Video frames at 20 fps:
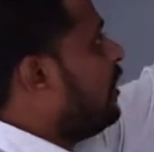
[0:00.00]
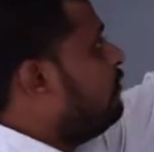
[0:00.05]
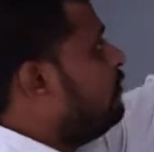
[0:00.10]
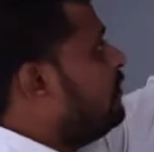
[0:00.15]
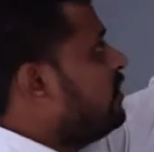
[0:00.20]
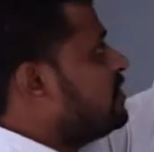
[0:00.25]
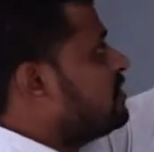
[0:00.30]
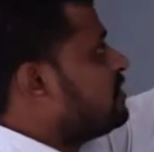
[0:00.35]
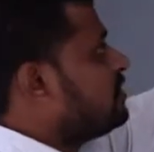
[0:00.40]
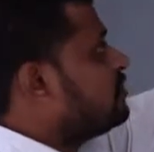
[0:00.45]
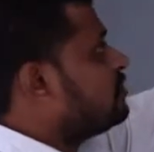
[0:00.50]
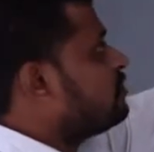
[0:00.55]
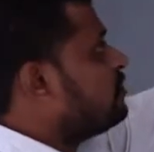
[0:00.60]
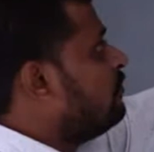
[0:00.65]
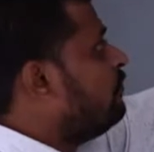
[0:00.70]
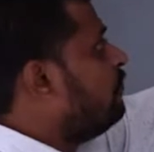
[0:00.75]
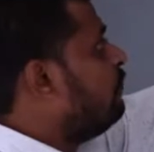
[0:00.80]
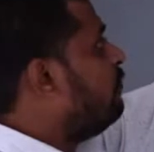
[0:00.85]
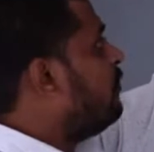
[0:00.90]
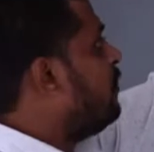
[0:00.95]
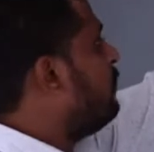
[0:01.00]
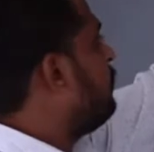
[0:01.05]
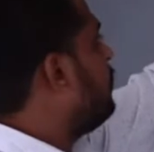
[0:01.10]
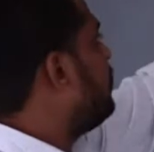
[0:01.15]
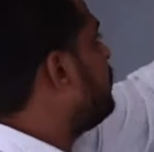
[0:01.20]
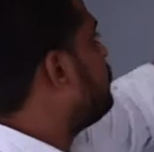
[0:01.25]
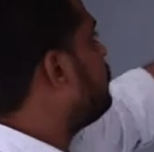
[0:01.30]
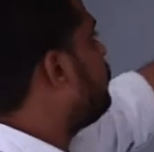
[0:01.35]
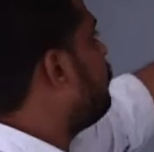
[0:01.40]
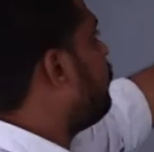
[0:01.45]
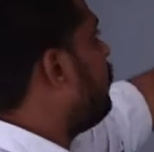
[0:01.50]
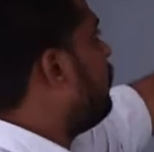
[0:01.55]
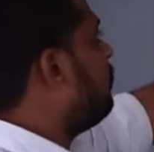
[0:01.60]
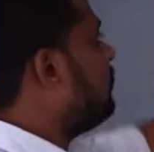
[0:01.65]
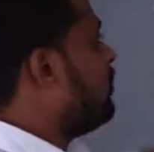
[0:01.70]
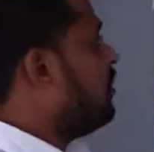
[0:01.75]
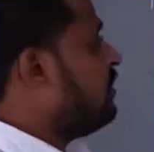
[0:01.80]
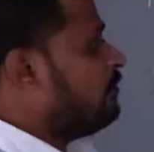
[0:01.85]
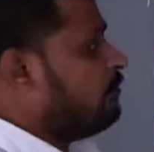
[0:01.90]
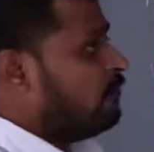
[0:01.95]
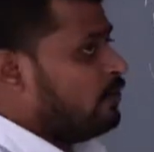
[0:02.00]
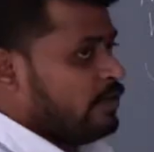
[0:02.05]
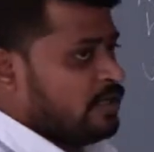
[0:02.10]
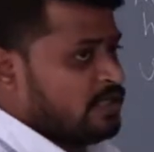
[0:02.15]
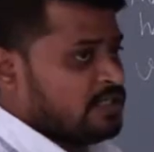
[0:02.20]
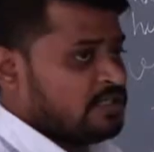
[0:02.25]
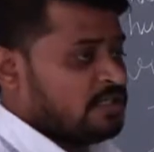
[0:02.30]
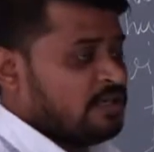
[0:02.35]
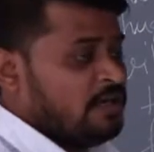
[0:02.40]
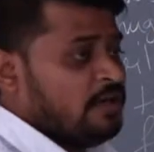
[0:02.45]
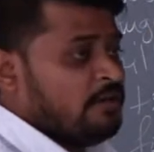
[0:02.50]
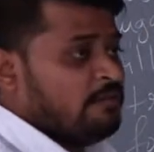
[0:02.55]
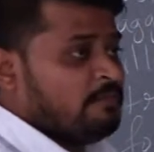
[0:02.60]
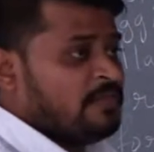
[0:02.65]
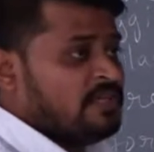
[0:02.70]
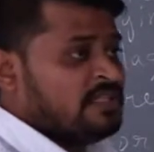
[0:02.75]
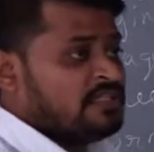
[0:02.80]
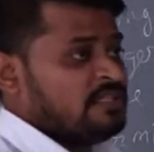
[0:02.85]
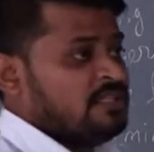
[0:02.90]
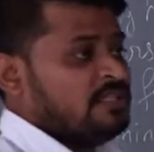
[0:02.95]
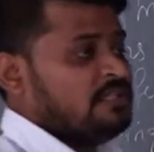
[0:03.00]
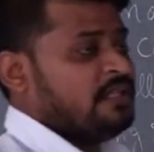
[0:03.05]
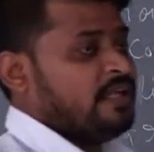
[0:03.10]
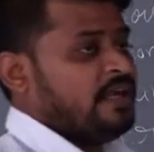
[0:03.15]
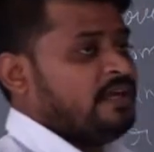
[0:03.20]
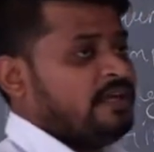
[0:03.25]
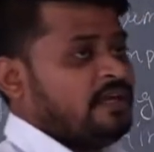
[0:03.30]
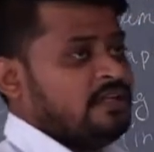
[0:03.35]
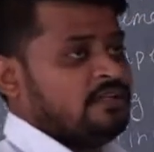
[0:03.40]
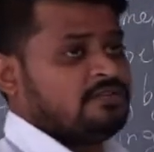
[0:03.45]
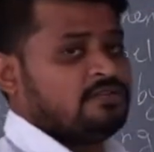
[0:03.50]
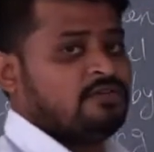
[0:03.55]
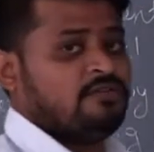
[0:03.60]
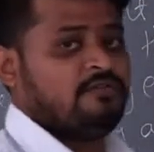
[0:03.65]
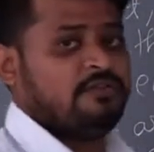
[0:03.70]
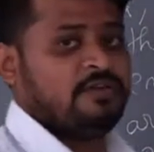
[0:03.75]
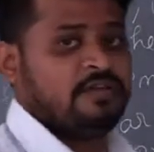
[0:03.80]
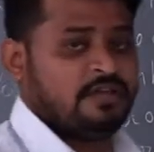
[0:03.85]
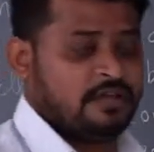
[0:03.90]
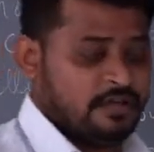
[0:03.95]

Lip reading: nations of peoples from their forest. Means in that also we